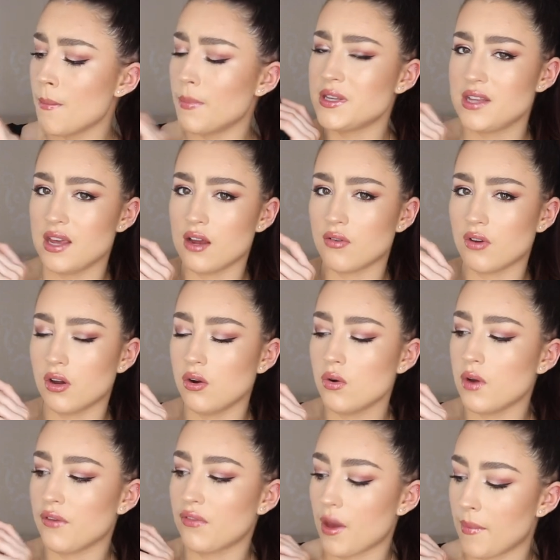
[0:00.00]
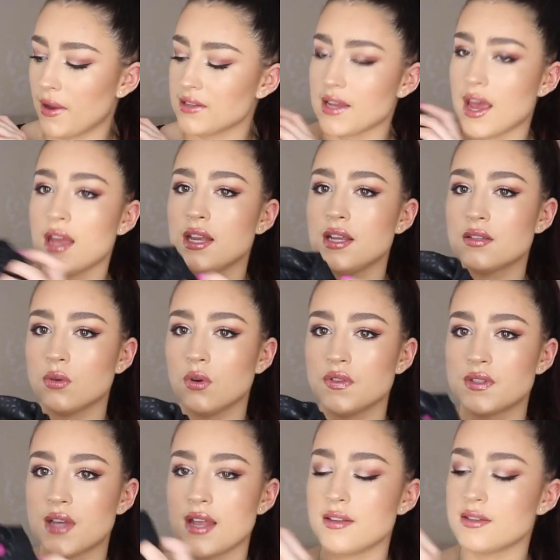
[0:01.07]
material, if that makes any sort of
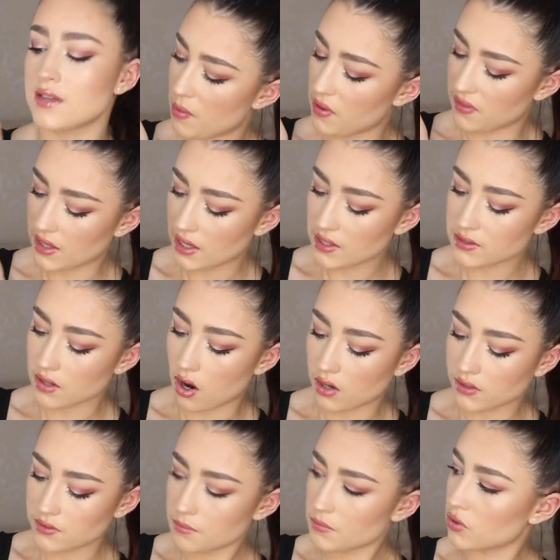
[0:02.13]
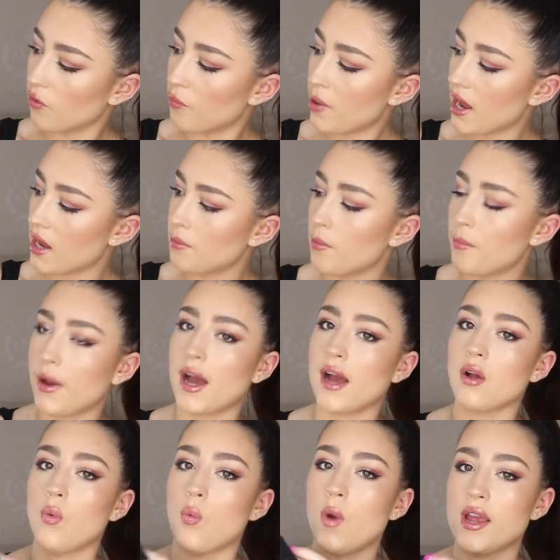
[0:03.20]
sense. But these are some sort of paper
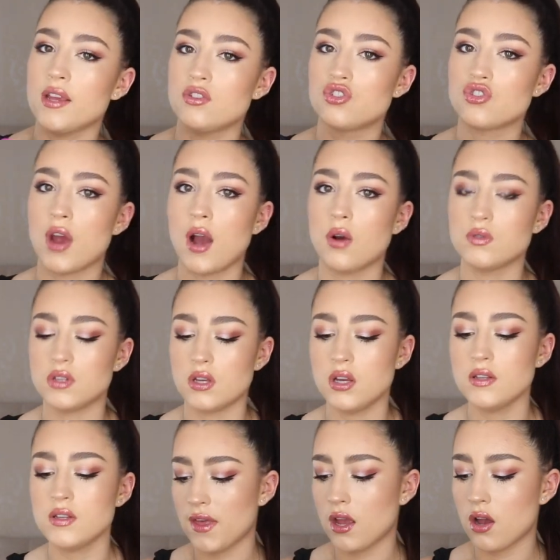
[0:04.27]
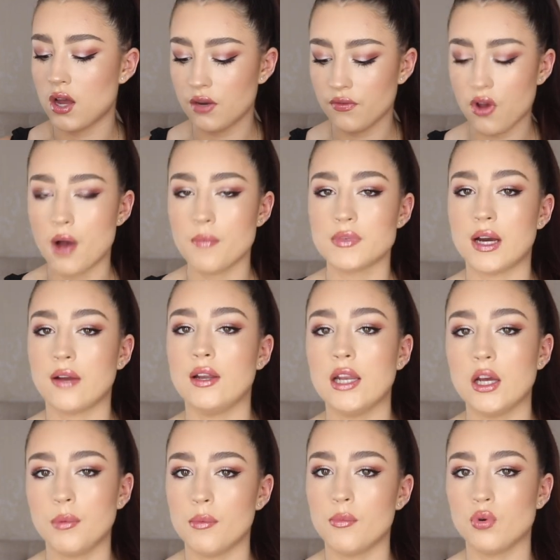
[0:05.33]
bag waist trousers. They kind of come down a
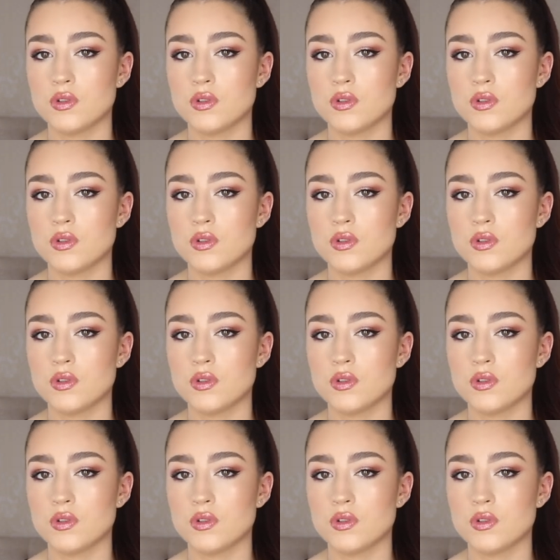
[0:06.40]
little bit